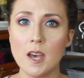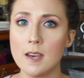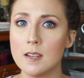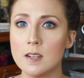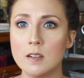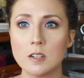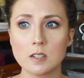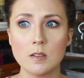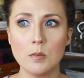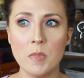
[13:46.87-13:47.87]
and
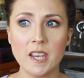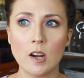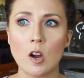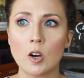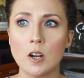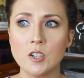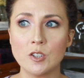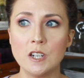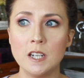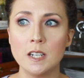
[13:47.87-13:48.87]
making our
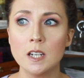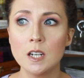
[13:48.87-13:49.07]
country